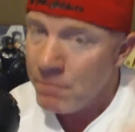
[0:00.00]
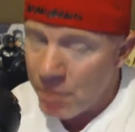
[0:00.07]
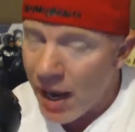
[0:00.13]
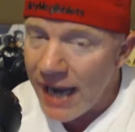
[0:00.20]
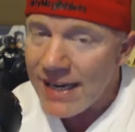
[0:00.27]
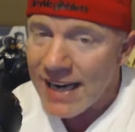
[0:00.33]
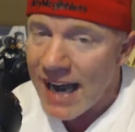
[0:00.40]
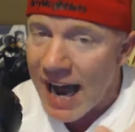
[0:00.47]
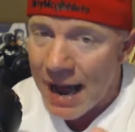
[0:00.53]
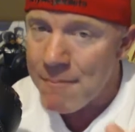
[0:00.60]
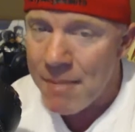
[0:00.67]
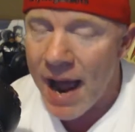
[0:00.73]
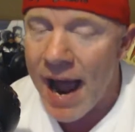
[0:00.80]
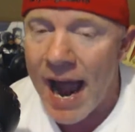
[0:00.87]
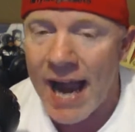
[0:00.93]
But
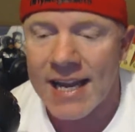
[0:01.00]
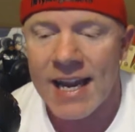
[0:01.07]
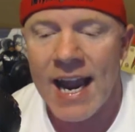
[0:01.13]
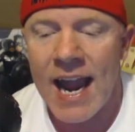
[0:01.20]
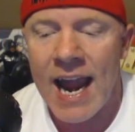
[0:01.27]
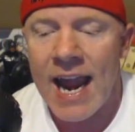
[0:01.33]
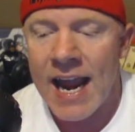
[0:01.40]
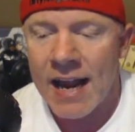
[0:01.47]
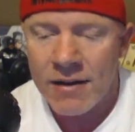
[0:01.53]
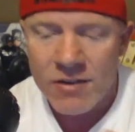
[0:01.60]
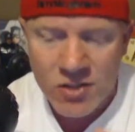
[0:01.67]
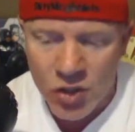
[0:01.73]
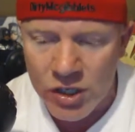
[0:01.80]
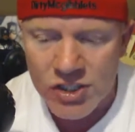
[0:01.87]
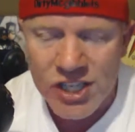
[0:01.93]
I'm back
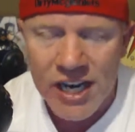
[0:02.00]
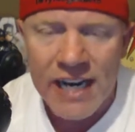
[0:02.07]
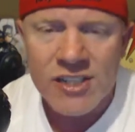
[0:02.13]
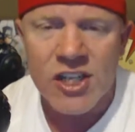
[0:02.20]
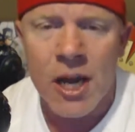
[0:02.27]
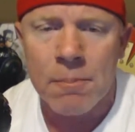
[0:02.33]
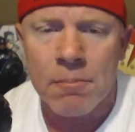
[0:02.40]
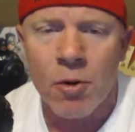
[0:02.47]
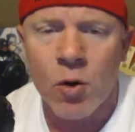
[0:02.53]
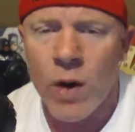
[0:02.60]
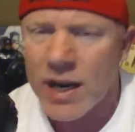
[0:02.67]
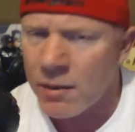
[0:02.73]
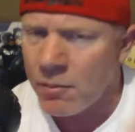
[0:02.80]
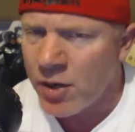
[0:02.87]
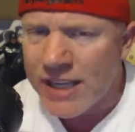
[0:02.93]
and going to change it up real
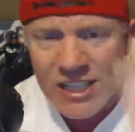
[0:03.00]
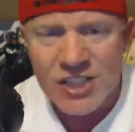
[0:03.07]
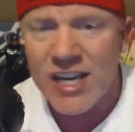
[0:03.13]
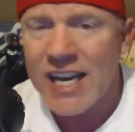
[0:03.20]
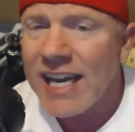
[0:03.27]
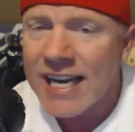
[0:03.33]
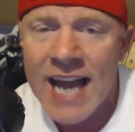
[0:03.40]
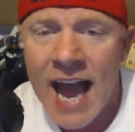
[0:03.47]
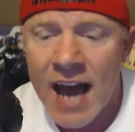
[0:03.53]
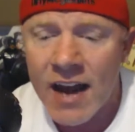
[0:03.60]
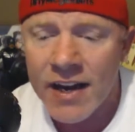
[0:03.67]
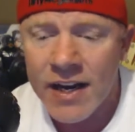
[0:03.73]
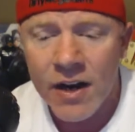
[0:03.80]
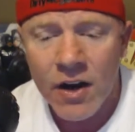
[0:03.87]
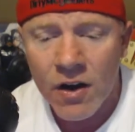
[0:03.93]
quick. I'm going to get you in and
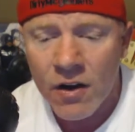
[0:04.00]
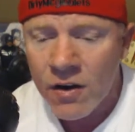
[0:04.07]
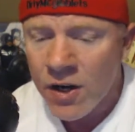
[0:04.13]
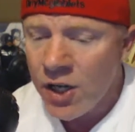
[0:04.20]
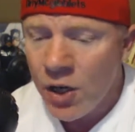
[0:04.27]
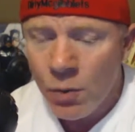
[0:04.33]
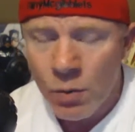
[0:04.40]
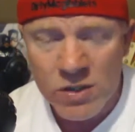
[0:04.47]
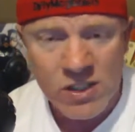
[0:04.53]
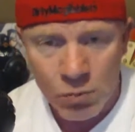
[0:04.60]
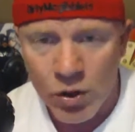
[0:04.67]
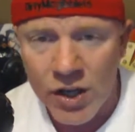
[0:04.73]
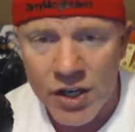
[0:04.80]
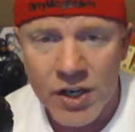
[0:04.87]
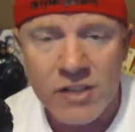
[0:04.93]
out of here with
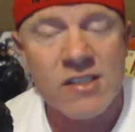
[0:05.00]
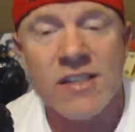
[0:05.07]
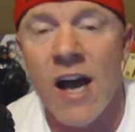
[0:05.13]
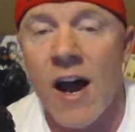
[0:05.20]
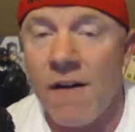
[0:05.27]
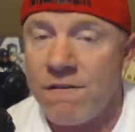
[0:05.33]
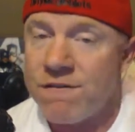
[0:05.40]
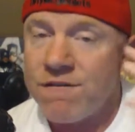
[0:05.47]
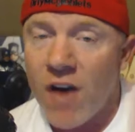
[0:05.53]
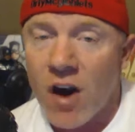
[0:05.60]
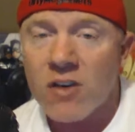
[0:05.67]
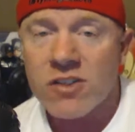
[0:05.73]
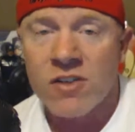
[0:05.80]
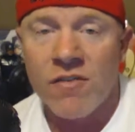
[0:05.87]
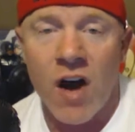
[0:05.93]
some really good stuff.
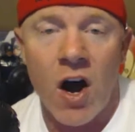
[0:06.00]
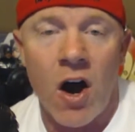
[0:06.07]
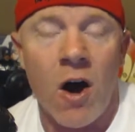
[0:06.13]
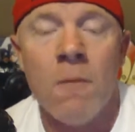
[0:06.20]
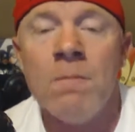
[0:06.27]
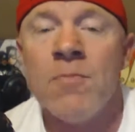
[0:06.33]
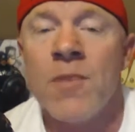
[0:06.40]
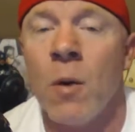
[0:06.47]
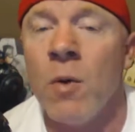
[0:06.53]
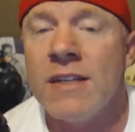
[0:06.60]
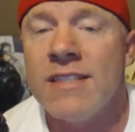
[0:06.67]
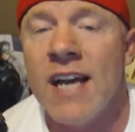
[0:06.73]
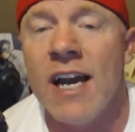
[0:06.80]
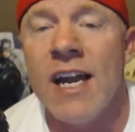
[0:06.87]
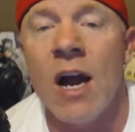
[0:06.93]
First of all, I
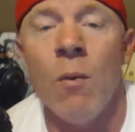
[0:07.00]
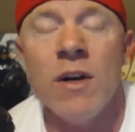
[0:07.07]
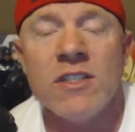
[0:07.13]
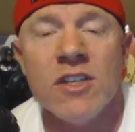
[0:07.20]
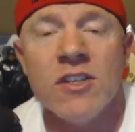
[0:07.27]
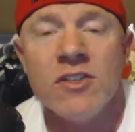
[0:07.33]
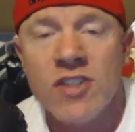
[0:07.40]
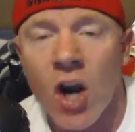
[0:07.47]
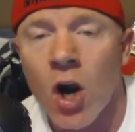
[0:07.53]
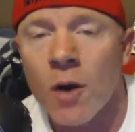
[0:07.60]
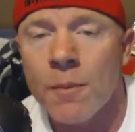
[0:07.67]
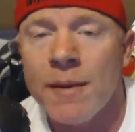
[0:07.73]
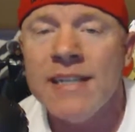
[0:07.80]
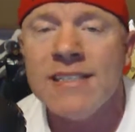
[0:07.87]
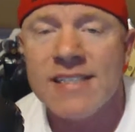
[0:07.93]
want to tell you I went to
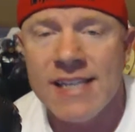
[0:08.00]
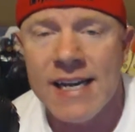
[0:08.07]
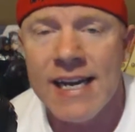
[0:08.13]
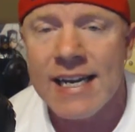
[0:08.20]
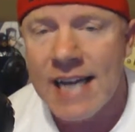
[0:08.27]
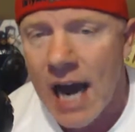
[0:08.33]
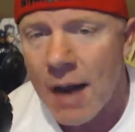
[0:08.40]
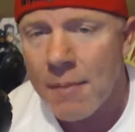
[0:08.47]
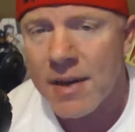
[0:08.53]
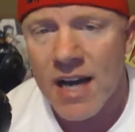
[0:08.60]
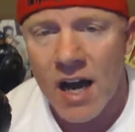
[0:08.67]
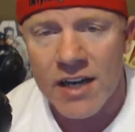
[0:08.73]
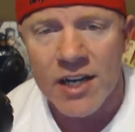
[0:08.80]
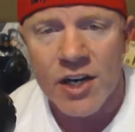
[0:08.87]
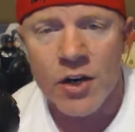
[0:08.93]
Derby City Comic
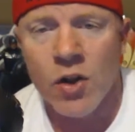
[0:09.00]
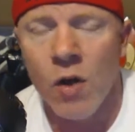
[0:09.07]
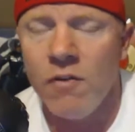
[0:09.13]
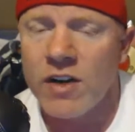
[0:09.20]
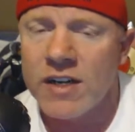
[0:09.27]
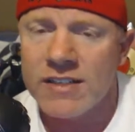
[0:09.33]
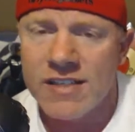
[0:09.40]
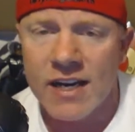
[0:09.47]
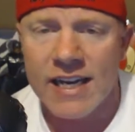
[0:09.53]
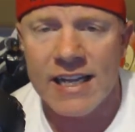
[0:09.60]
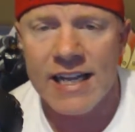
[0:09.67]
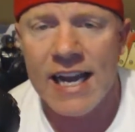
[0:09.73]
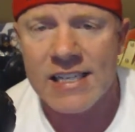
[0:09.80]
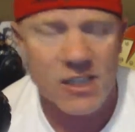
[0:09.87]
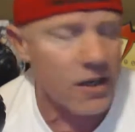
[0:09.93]
Con here in Louisville, Kentucky
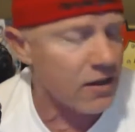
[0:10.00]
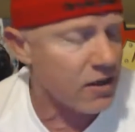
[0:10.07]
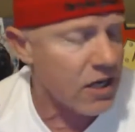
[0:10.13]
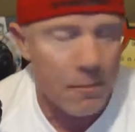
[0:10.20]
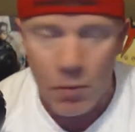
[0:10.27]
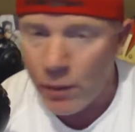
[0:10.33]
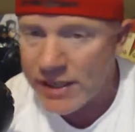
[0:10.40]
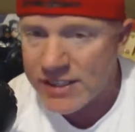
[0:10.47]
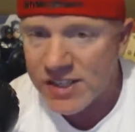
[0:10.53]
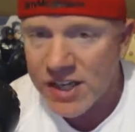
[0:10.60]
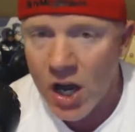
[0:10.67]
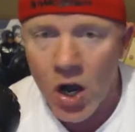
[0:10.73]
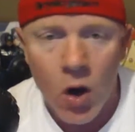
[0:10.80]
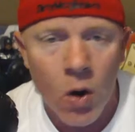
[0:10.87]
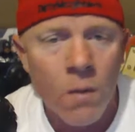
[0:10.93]
a couple weeks
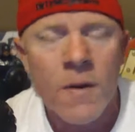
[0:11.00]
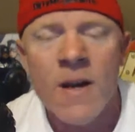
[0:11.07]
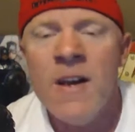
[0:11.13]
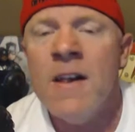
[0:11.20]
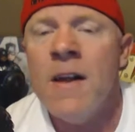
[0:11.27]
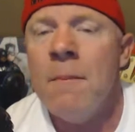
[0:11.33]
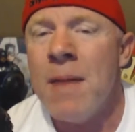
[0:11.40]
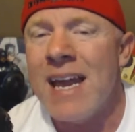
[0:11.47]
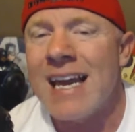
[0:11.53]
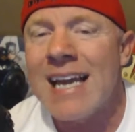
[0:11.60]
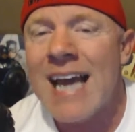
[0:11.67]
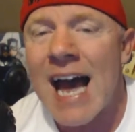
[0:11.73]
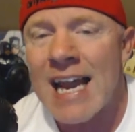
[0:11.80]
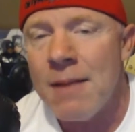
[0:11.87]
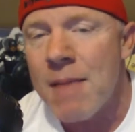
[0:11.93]
ago. Met a
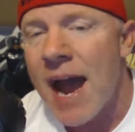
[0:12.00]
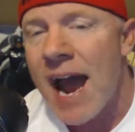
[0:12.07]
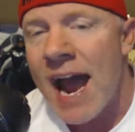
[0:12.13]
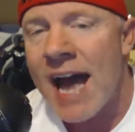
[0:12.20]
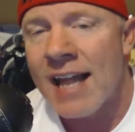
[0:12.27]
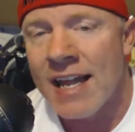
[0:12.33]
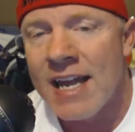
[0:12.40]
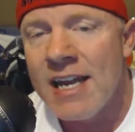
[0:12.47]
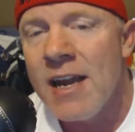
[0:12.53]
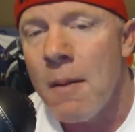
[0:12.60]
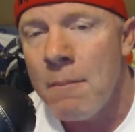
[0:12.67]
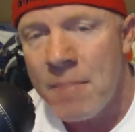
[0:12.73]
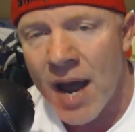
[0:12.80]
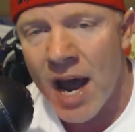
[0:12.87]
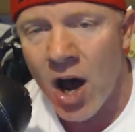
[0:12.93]
guy named Alan
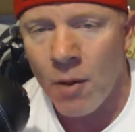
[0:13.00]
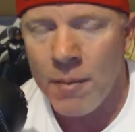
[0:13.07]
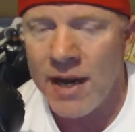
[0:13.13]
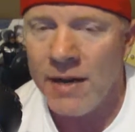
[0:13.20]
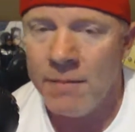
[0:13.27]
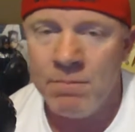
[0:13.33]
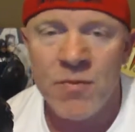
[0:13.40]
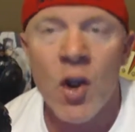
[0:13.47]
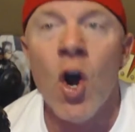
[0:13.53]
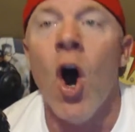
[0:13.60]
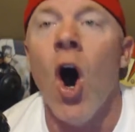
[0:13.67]
Bellman.